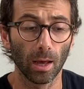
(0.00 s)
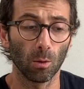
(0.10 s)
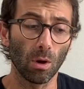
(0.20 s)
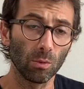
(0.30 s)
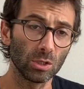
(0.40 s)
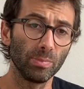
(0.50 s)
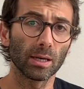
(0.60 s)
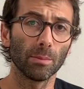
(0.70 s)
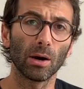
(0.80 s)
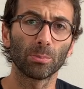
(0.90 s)
When we speak
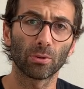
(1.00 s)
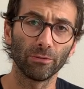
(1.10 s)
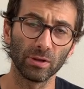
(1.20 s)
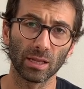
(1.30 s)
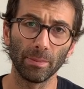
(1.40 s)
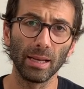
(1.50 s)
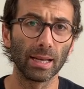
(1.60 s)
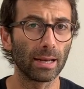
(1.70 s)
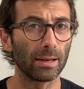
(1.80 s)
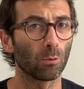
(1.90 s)
about profitability
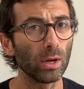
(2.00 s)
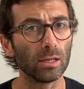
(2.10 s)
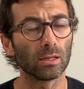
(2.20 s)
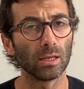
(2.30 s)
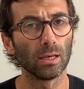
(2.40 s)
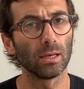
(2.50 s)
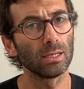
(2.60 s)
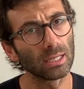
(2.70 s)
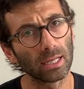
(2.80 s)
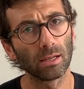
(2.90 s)
and liquidity,
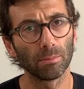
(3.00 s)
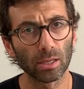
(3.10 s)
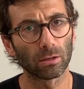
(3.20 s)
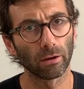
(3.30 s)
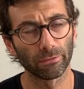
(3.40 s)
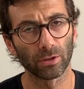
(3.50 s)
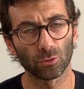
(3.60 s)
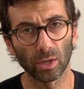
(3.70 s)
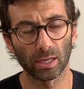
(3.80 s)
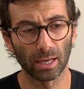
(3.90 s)
is a little bit of a
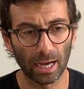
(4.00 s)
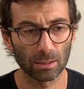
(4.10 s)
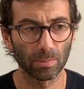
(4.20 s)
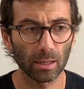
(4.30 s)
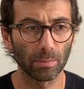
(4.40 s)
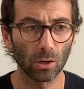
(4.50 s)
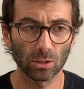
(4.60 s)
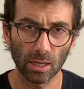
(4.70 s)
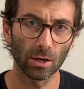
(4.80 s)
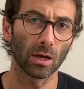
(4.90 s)
tricky aspect because
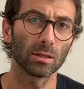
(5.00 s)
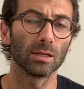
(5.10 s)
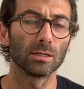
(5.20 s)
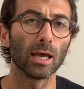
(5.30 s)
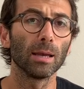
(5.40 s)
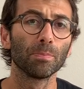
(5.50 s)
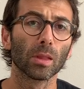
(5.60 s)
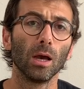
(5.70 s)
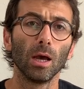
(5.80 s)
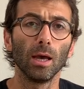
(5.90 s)
they are not the same.
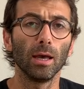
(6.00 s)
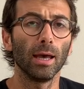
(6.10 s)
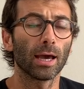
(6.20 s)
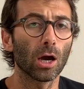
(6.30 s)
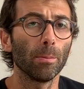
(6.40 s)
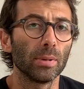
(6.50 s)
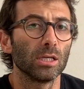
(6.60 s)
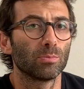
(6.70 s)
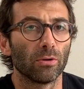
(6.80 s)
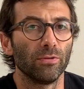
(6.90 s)
A company
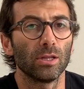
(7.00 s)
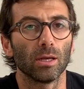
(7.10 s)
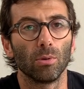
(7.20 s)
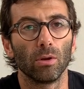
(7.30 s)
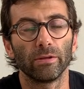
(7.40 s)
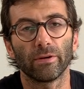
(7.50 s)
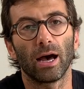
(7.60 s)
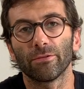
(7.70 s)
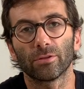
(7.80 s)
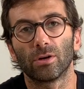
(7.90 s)
is profitable is
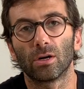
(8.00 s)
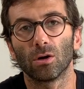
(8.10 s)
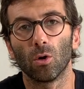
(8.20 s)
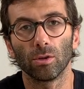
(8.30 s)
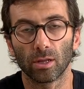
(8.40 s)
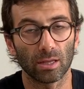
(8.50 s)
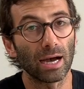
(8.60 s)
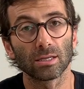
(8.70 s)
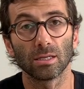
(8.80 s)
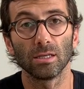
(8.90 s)
after all the
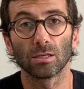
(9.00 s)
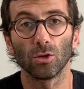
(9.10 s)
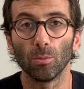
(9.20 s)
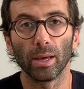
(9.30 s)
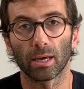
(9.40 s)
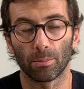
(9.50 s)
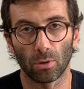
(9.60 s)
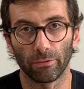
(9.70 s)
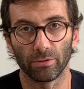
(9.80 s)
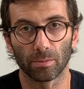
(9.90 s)
taxes you make a
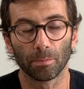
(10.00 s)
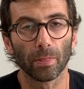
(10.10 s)
profit.